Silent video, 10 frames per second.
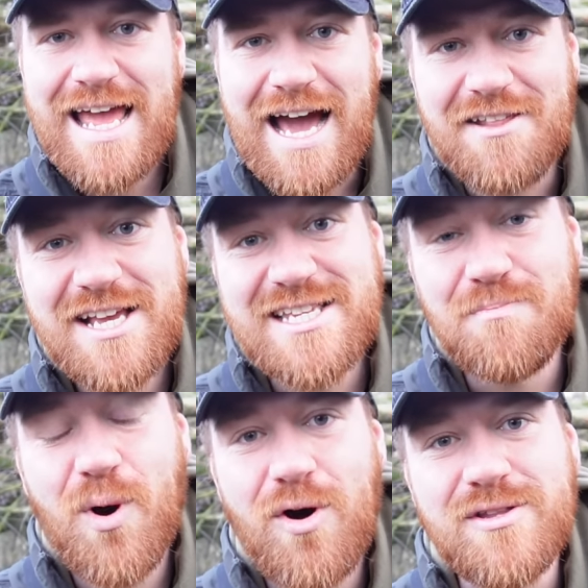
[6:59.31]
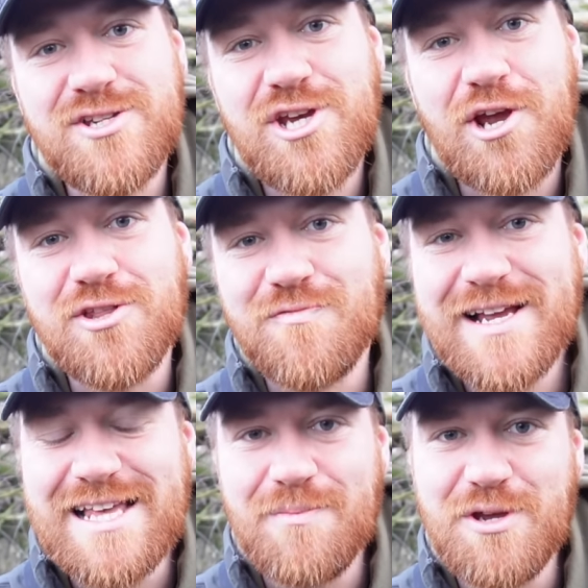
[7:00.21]
And I think it's important to show you the
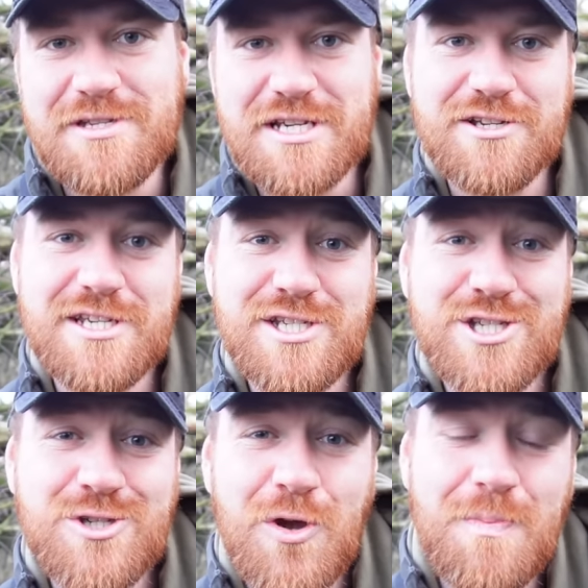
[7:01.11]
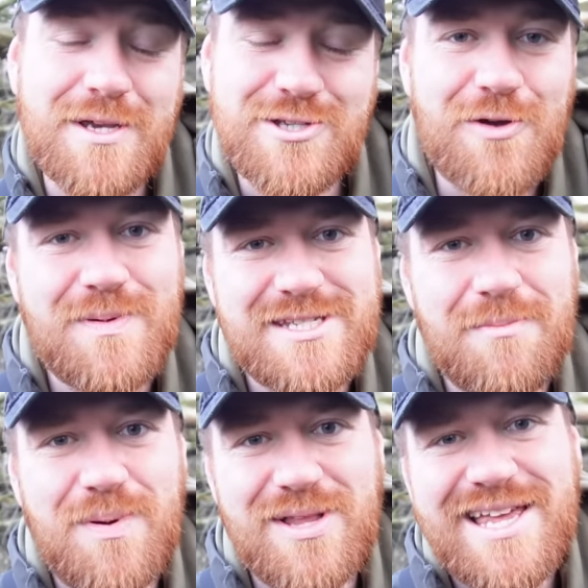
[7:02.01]
rig that I'm using because it's super, super
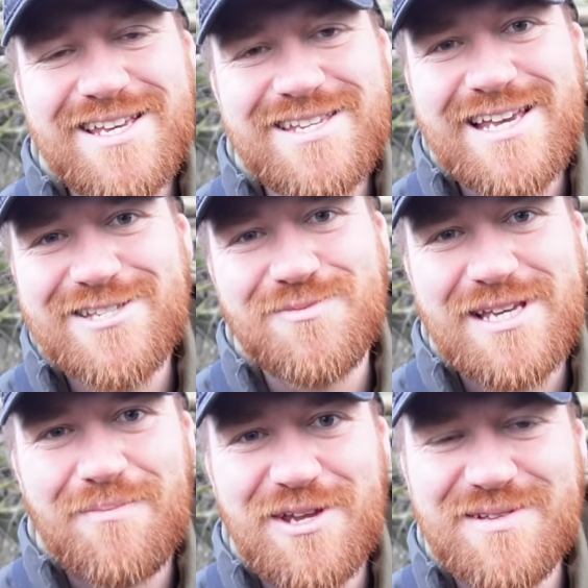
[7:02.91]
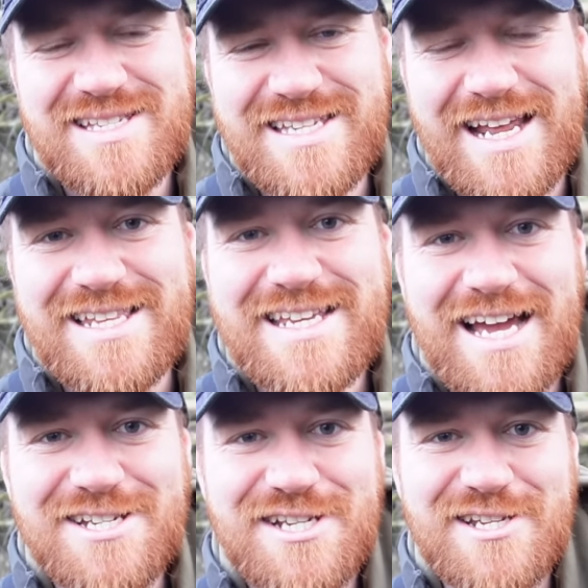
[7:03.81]
simple. setups that I'm using today to
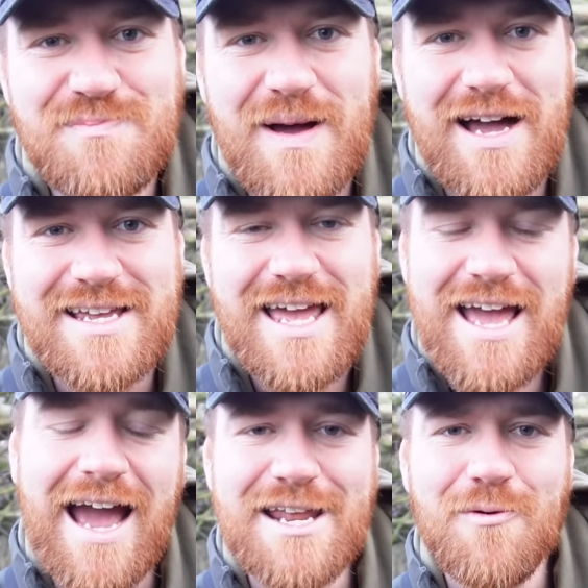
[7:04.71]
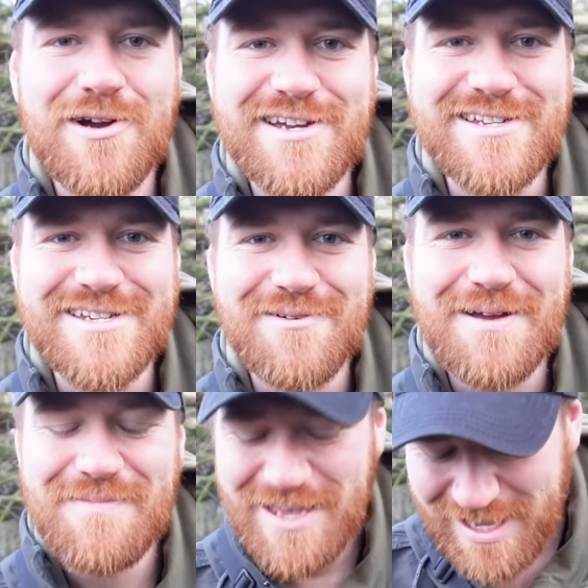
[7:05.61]
catch these pike, anyone can do
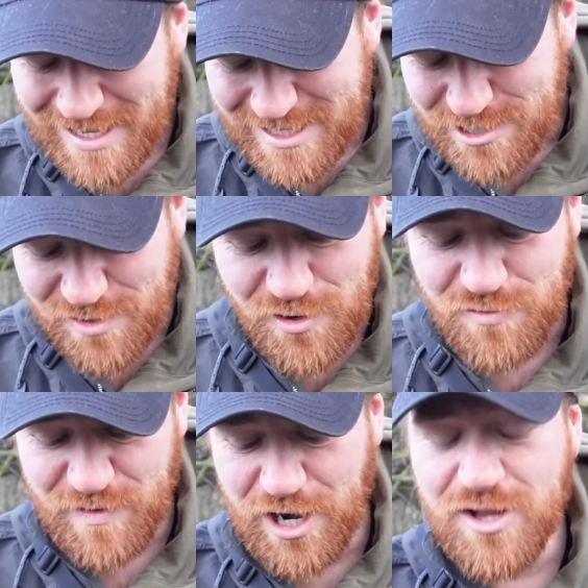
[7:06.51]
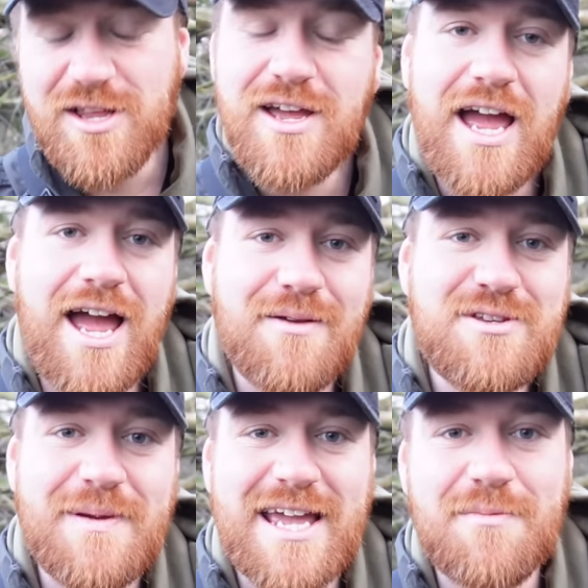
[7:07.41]
it. So the rod and reel, uh,
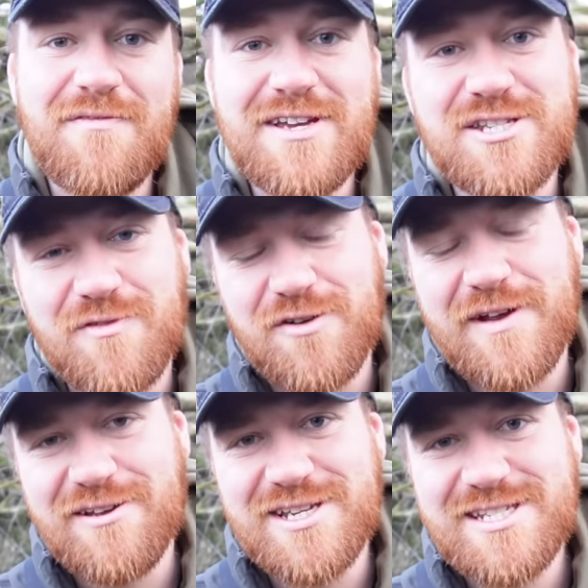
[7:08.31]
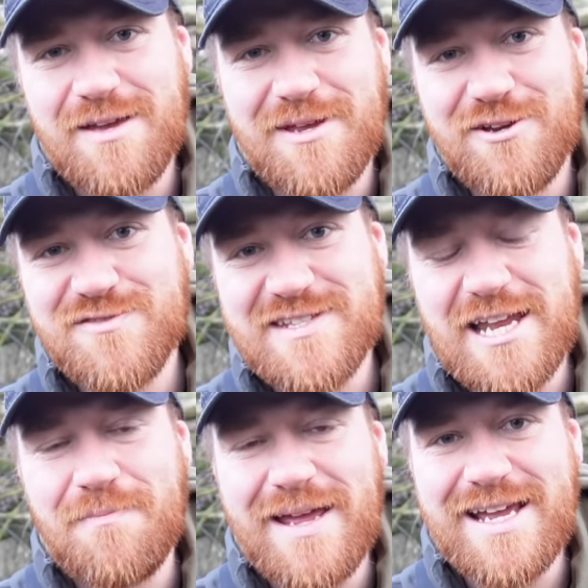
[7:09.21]
to begin with, is the rod and reel you see me use for
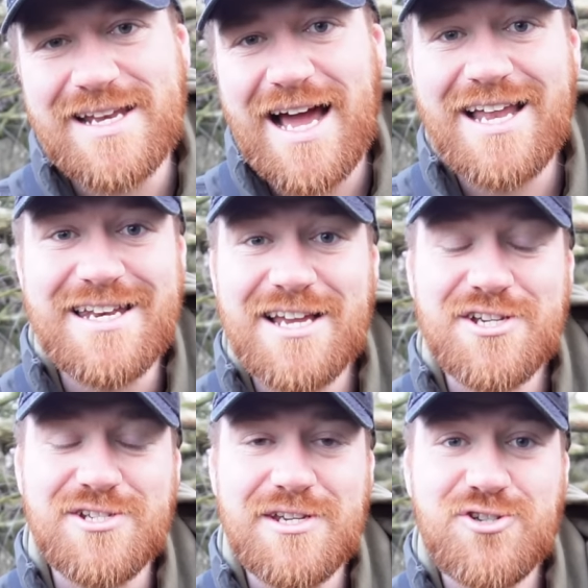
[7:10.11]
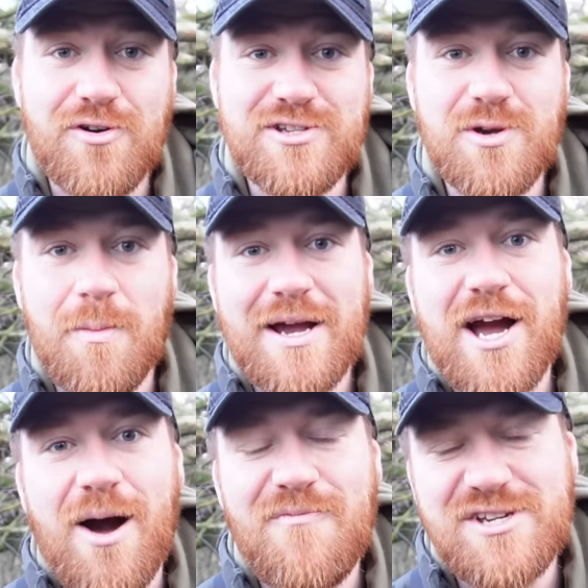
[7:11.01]
dead baiting and actually during some of my
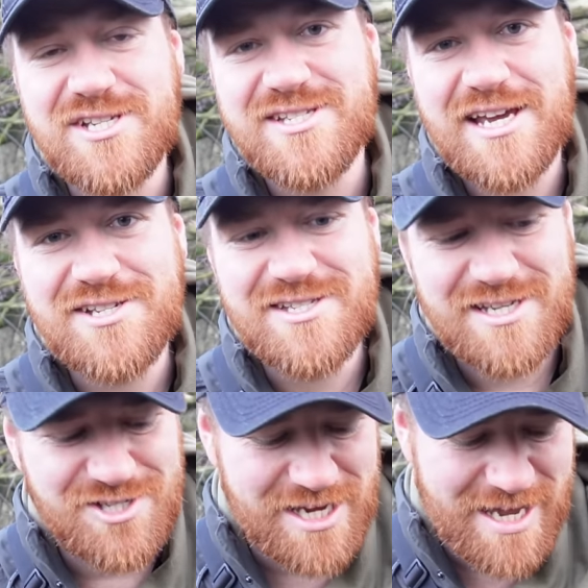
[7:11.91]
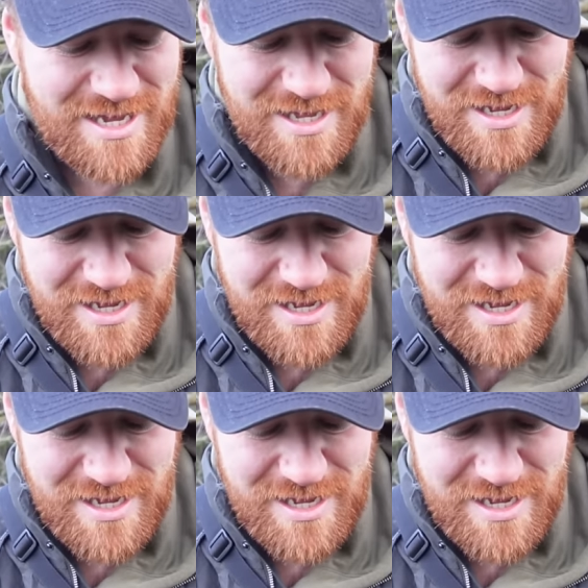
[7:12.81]
carp fishing sessions this year.